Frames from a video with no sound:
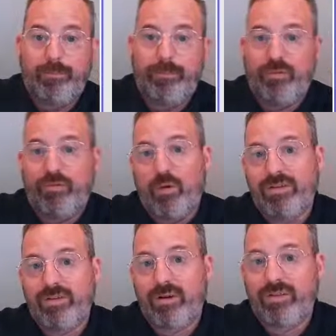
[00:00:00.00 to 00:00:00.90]
I
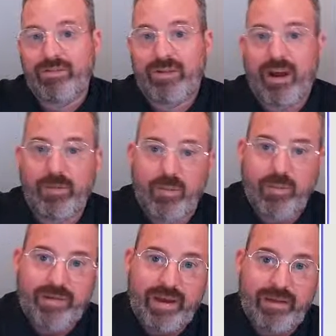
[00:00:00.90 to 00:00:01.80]
started this document
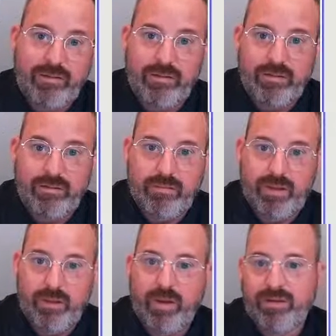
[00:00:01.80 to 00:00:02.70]
was that
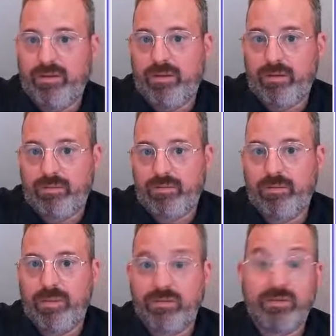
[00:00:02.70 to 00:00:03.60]
it went to
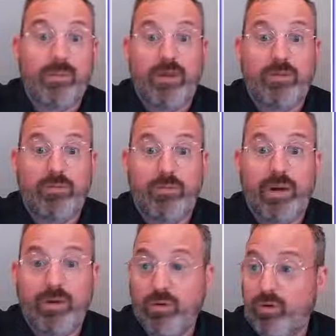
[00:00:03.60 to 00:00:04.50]
basically my
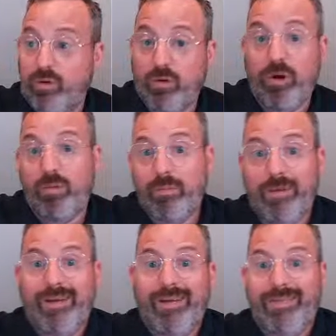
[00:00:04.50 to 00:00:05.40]
Google Chrome.
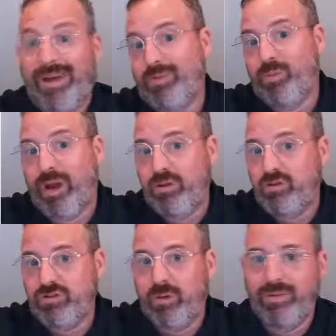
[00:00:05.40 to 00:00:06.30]
That's why you
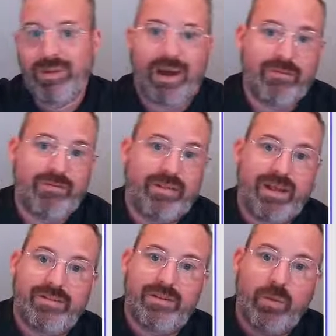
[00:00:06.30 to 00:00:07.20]
showed that. If the
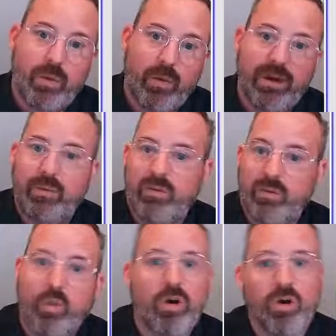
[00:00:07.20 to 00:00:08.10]
last thing we were in was
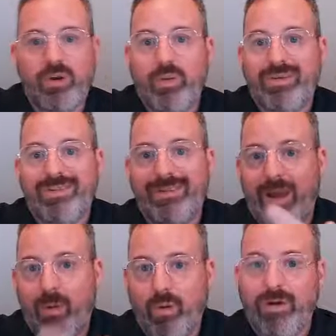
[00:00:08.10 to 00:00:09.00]
Word, you would have seen
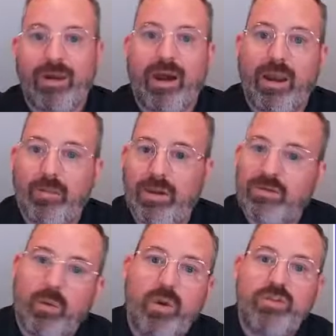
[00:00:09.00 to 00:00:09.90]
that Word document.
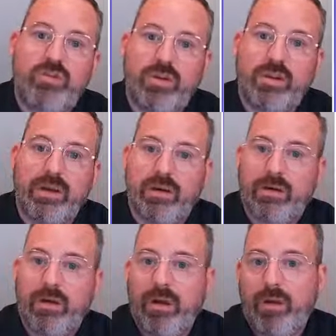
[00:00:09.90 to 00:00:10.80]
So once you click
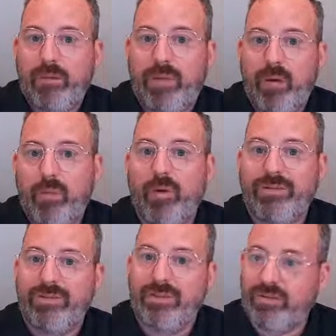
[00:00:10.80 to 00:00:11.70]
PowerPoints
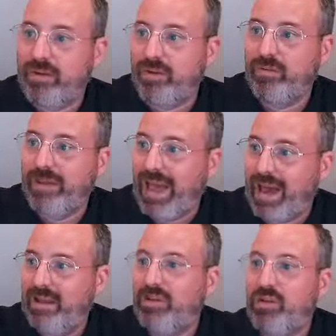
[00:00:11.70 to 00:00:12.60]
are successfully
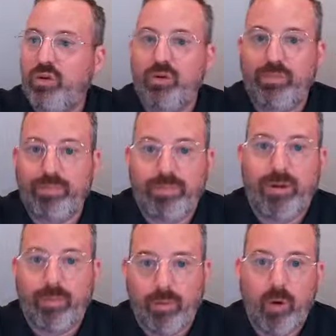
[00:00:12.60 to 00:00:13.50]
added, it'll
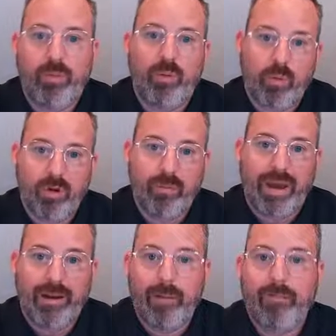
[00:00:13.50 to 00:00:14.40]
open Word
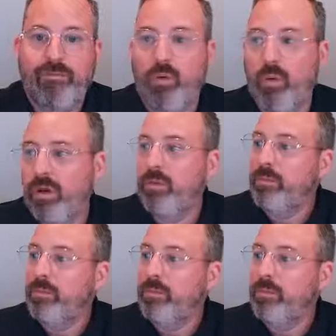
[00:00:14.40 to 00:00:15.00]
back up for you.